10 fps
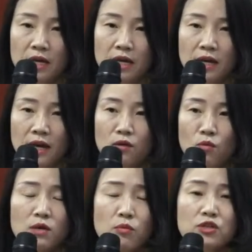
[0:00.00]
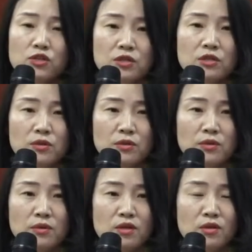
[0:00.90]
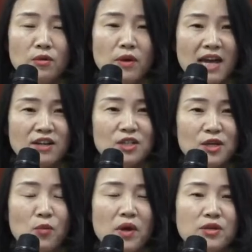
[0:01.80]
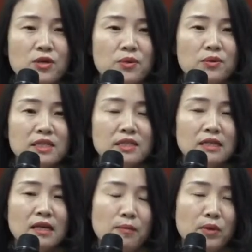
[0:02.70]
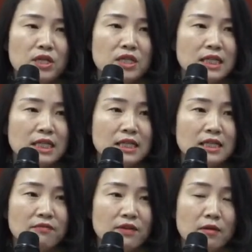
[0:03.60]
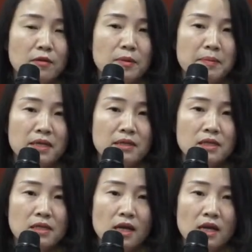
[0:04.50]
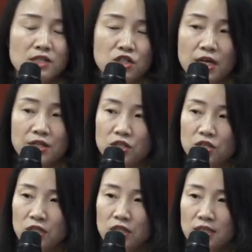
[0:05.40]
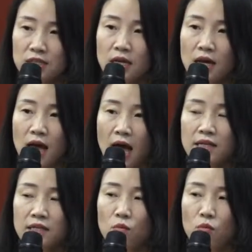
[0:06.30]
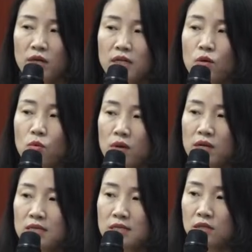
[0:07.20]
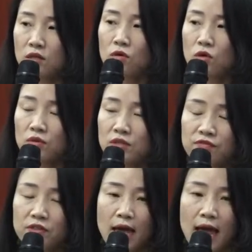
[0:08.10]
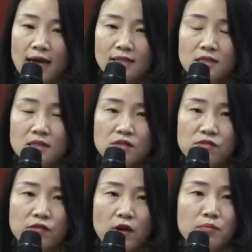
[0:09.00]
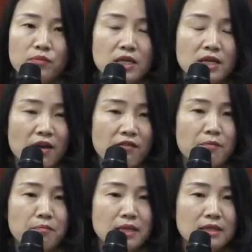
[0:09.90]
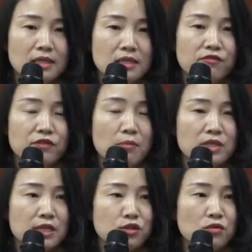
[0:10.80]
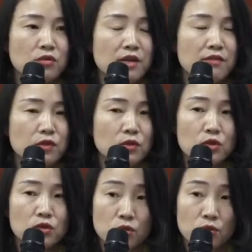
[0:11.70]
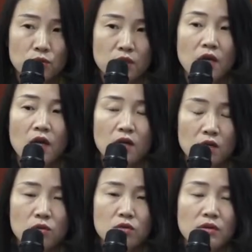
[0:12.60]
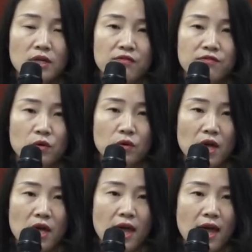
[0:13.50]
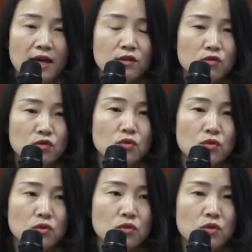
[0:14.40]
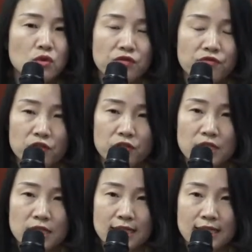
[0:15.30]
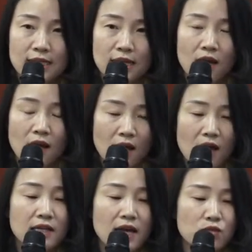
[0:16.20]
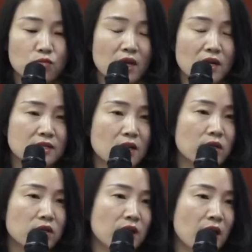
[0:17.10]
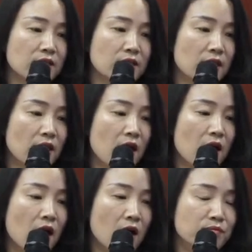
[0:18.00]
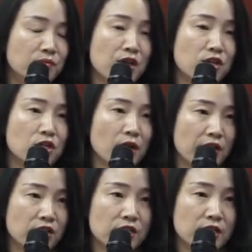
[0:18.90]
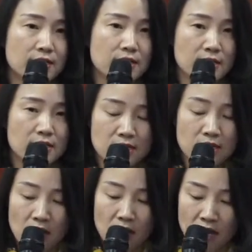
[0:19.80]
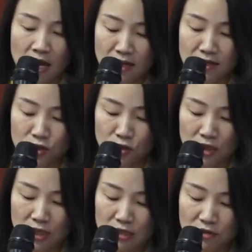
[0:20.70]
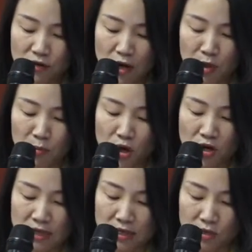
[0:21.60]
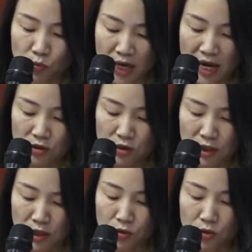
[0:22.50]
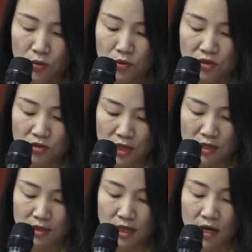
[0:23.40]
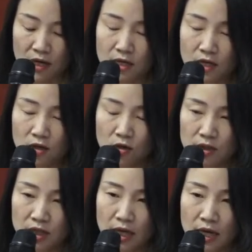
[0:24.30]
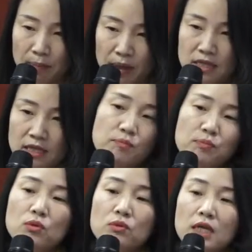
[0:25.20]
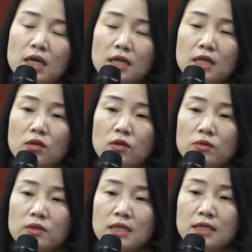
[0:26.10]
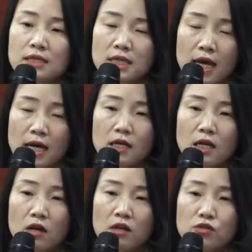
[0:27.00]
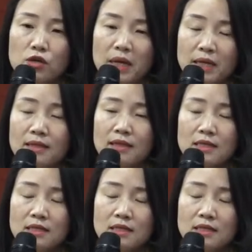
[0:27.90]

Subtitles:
And what we should do, you know, we're using the community development strategies and working with local different actors from the government, from central level to the local level, and also local universities, and as well as our United Nations agencies. And so this from the process, we actually do the things like including capacity building, including the technology, but this